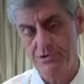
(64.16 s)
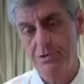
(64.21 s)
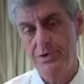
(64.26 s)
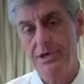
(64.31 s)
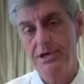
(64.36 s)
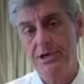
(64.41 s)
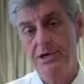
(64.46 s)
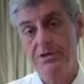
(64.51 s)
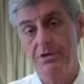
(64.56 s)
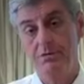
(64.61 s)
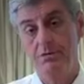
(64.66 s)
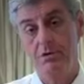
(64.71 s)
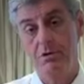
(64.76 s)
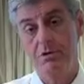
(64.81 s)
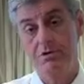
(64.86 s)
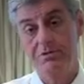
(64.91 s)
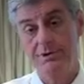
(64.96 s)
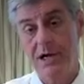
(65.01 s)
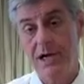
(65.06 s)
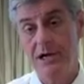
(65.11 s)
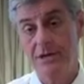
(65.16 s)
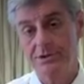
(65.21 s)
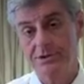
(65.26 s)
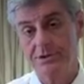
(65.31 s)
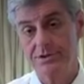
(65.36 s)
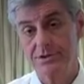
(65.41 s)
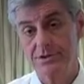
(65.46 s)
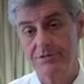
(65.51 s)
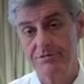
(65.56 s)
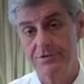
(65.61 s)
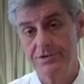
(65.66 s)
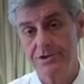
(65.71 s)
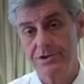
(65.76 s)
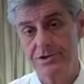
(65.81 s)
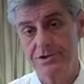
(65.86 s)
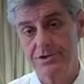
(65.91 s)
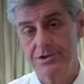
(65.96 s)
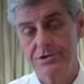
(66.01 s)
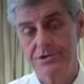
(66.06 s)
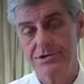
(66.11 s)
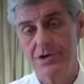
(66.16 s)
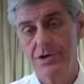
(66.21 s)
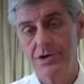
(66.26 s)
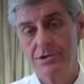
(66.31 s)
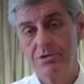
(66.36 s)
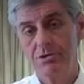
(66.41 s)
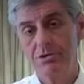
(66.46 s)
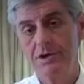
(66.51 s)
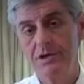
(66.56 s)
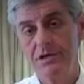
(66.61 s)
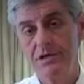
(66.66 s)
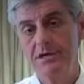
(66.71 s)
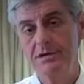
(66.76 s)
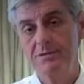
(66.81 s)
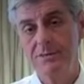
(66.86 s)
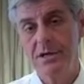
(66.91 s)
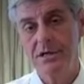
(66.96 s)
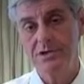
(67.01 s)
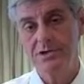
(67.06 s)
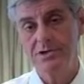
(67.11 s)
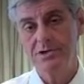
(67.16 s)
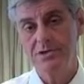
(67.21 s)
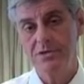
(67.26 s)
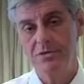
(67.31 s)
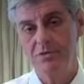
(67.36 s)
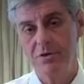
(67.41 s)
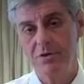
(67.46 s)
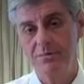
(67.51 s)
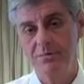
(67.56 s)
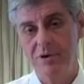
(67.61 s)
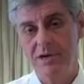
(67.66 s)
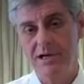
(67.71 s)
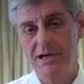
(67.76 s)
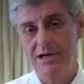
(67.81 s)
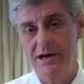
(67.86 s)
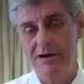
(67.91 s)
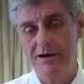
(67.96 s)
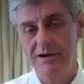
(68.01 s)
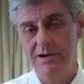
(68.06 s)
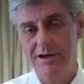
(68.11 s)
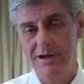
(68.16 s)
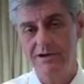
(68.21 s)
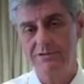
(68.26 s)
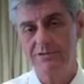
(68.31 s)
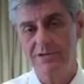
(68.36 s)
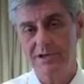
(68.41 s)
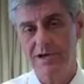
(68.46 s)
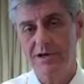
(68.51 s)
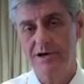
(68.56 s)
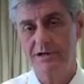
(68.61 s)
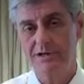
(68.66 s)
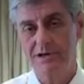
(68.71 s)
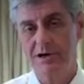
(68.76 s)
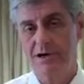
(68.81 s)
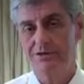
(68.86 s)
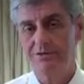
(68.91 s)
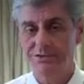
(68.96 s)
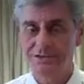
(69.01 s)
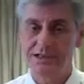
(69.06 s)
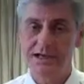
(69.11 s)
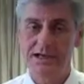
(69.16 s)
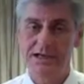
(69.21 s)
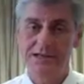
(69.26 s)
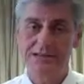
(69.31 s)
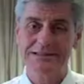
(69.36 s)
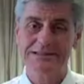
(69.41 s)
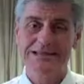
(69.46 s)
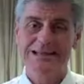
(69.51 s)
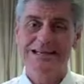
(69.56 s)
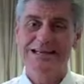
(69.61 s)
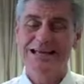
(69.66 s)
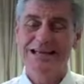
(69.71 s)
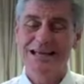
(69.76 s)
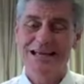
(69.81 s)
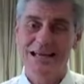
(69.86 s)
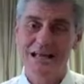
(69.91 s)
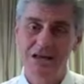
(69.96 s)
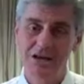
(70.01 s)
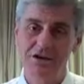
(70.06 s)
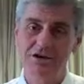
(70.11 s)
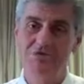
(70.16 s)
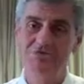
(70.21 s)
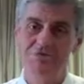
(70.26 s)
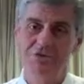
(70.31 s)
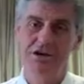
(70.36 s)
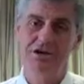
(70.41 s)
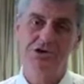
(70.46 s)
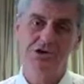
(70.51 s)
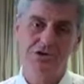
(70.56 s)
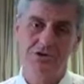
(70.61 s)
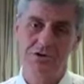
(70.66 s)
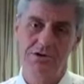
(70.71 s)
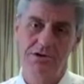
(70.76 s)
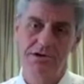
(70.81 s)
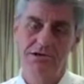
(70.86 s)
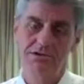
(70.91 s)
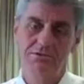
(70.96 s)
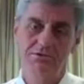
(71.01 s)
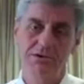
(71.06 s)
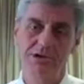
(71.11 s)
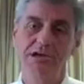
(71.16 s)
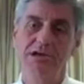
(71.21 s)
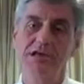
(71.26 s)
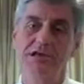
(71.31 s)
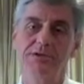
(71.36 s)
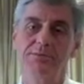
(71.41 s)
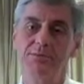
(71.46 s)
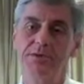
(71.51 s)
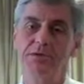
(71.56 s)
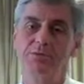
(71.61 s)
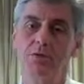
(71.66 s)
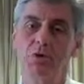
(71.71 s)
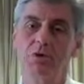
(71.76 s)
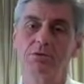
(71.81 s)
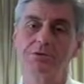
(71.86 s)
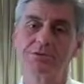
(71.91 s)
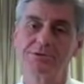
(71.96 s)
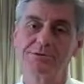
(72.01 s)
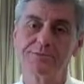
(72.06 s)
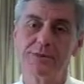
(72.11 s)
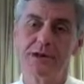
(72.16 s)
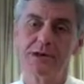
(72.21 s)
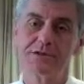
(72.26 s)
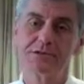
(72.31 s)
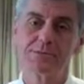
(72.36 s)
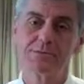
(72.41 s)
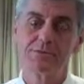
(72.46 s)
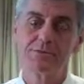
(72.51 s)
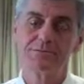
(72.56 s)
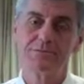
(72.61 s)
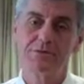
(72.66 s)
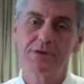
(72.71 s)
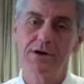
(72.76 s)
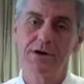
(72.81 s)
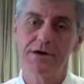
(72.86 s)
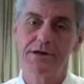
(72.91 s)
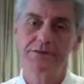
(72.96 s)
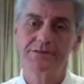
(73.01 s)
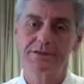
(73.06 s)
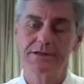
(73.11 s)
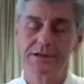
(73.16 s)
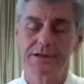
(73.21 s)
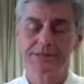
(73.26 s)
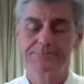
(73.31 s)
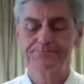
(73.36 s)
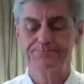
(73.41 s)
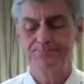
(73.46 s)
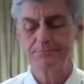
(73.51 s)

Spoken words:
We need to grow 1,000 new physicians. We need to make sure that we bring our health care costs down. And individually, we need to be more responsible for our health care.